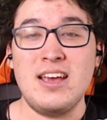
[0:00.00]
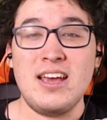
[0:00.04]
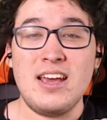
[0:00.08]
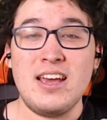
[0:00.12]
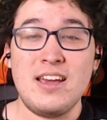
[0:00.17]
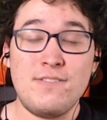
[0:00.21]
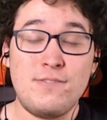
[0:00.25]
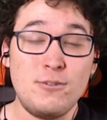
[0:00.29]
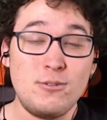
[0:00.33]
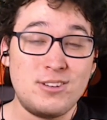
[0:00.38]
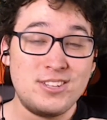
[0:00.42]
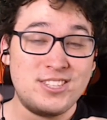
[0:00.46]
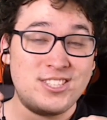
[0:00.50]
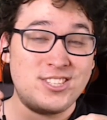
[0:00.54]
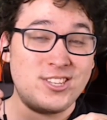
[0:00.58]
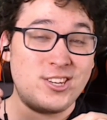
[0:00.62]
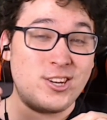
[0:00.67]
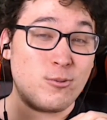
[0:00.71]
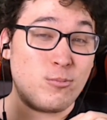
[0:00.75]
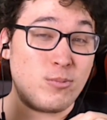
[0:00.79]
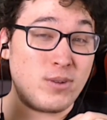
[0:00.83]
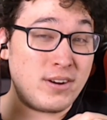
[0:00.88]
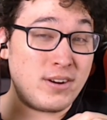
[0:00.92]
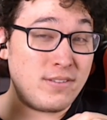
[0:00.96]
If you can
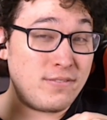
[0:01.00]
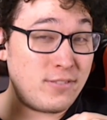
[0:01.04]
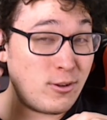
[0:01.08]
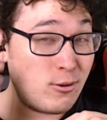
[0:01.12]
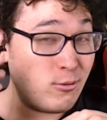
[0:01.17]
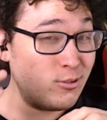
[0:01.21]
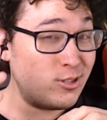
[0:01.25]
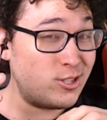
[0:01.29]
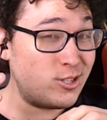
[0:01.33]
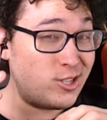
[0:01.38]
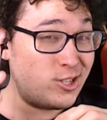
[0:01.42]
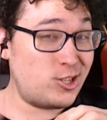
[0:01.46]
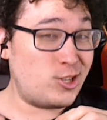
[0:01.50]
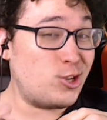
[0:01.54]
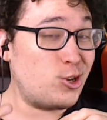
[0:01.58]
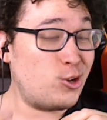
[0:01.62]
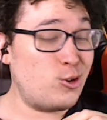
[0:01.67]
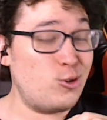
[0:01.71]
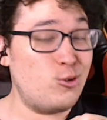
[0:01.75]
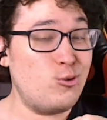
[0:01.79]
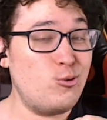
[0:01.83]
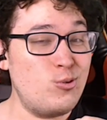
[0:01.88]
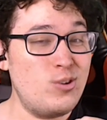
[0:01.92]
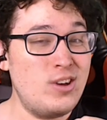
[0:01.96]
secure one of those
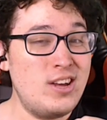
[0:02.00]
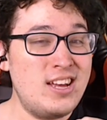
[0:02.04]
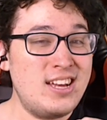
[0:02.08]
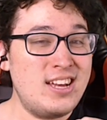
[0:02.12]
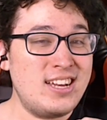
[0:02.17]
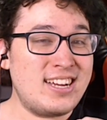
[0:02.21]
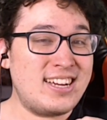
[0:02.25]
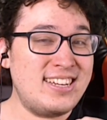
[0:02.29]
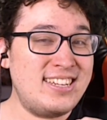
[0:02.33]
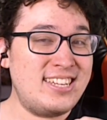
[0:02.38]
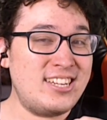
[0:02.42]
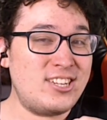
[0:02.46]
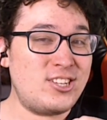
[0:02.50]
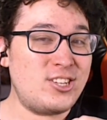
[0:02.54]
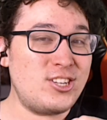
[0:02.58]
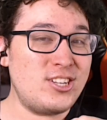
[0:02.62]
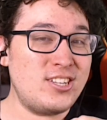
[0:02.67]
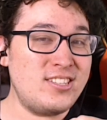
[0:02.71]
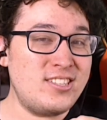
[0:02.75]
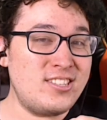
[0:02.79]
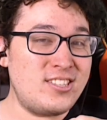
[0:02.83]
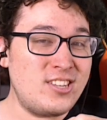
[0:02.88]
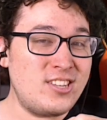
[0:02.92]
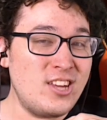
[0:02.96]
2
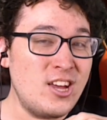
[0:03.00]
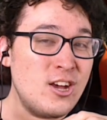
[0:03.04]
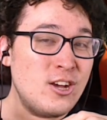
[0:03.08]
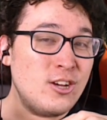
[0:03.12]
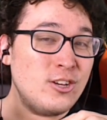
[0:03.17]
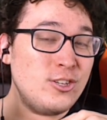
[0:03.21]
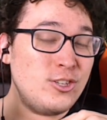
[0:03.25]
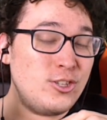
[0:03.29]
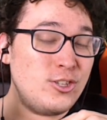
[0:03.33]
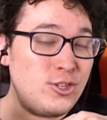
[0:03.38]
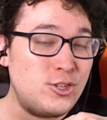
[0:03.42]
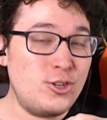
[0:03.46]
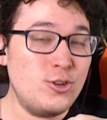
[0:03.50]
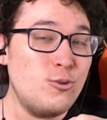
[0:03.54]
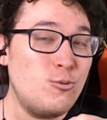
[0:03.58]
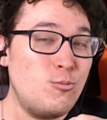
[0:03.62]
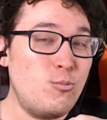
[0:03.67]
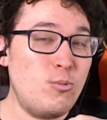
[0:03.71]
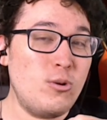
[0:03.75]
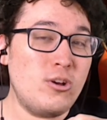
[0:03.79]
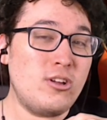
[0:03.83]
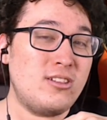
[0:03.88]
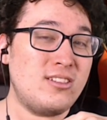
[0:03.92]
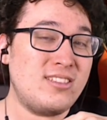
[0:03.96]
conditions, you
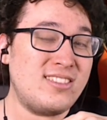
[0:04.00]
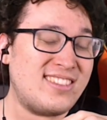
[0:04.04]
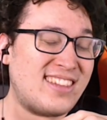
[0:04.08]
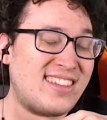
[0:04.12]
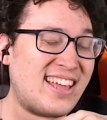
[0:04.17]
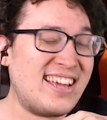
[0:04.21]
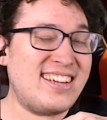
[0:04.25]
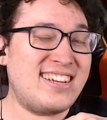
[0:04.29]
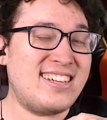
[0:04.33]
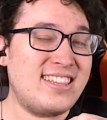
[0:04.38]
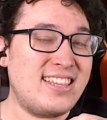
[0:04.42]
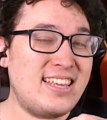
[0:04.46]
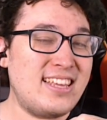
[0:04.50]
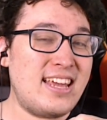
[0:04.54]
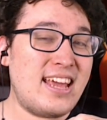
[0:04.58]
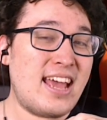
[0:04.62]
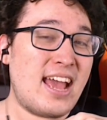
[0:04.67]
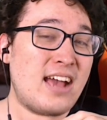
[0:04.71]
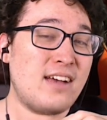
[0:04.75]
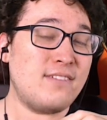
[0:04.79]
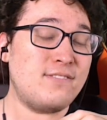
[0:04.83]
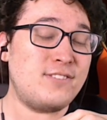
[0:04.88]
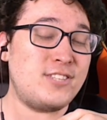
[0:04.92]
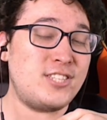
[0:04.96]
will likely
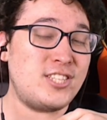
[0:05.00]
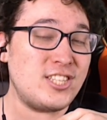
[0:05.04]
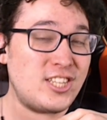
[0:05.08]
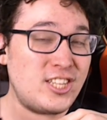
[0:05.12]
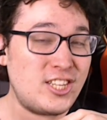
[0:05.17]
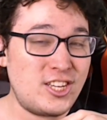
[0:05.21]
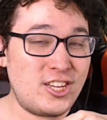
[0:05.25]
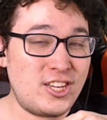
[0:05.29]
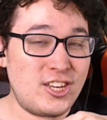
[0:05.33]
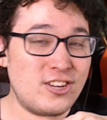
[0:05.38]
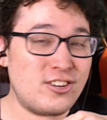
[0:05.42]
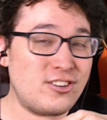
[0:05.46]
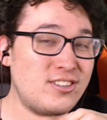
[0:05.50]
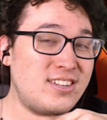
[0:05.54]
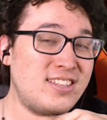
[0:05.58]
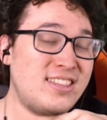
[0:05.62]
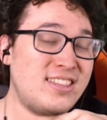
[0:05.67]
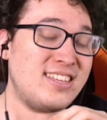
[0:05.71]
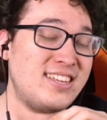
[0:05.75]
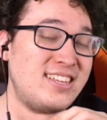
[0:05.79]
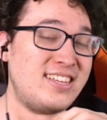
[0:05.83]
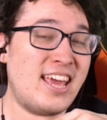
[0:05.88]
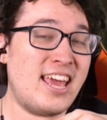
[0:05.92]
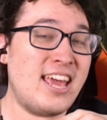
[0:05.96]
have secured
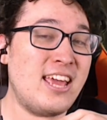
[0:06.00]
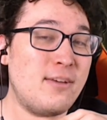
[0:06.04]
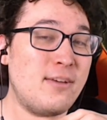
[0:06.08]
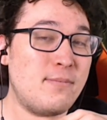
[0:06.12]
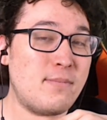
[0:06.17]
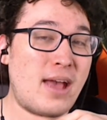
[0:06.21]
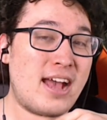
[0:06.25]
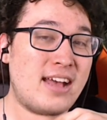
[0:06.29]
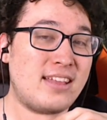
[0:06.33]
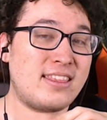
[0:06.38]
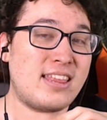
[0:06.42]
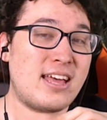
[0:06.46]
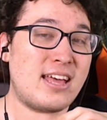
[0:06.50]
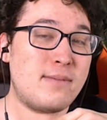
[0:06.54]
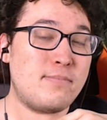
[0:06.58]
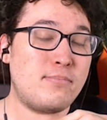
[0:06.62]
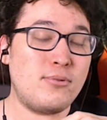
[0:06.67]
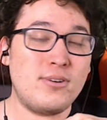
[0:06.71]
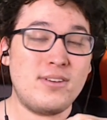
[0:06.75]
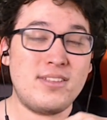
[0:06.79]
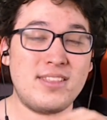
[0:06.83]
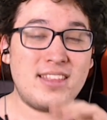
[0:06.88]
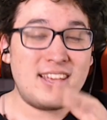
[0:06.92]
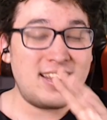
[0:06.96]
game at that
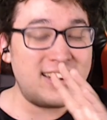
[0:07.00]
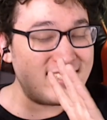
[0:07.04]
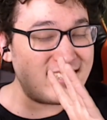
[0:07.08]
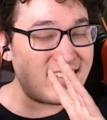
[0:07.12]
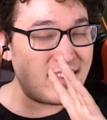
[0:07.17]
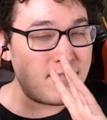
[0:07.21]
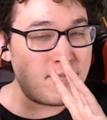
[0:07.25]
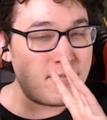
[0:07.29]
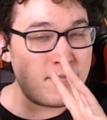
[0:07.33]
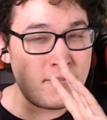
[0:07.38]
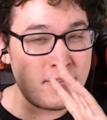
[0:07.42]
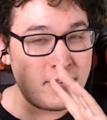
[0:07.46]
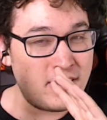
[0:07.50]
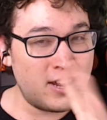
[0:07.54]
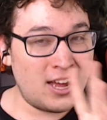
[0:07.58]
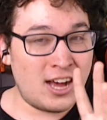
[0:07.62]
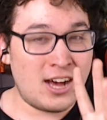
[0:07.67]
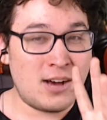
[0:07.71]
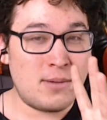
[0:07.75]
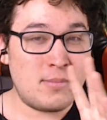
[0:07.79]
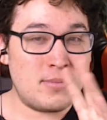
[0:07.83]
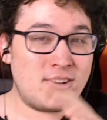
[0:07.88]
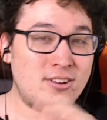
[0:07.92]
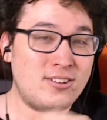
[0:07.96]
point. That is a
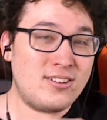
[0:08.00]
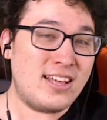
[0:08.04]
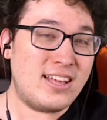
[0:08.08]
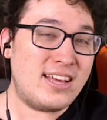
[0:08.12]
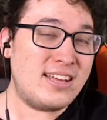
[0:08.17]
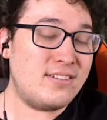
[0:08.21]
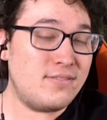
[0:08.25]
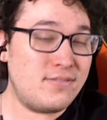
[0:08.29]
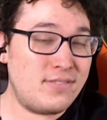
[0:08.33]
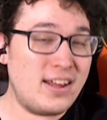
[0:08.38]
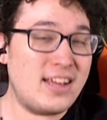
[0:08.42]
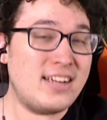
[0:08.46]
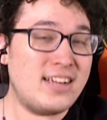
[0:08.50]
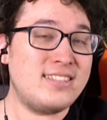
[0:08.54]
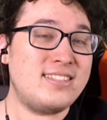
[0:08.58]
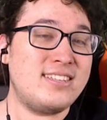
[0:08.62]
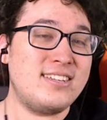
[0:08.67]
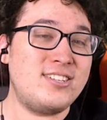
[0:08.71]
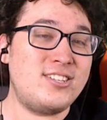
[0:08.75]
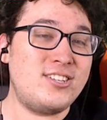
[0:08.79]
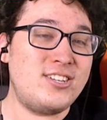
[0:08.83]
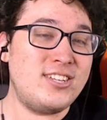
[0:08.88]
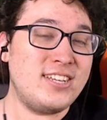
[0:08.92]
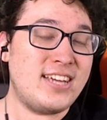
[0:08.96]
phenomenal
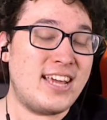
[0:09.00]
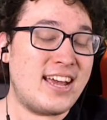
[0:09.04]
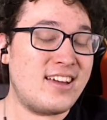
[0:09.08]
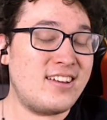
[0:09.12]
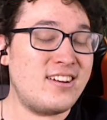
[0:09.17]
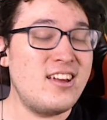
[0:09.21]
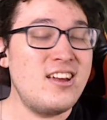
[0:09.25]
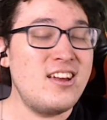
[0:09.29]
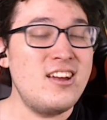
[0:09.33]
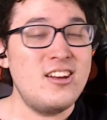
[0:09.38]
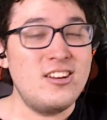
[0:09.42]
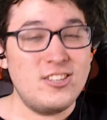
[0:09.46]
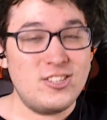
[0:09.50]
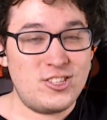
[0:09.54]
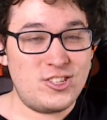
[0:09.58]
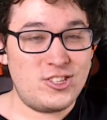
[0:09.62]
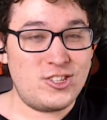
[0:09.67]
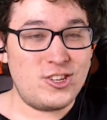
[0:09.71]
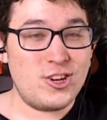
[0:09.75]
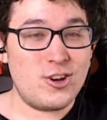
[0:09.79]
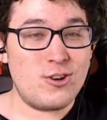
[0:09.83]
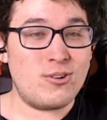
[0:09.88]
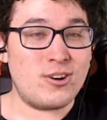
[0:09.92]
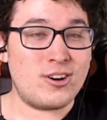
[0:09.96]
advantage to get
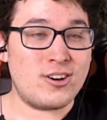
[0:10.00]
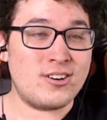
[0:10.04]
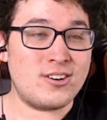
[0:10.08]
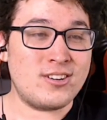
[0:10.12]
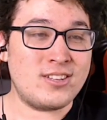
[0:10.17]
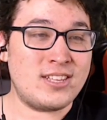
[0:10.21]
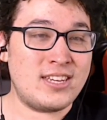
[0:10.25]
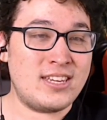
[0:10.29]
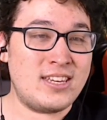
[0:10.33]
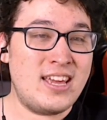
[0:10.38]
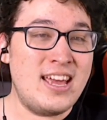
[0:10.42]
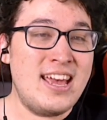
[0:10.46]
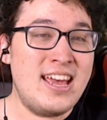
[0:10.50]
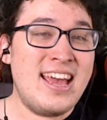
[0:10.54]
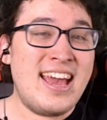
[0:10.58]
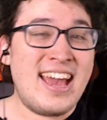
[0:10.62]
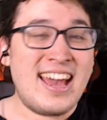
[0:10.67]
so early.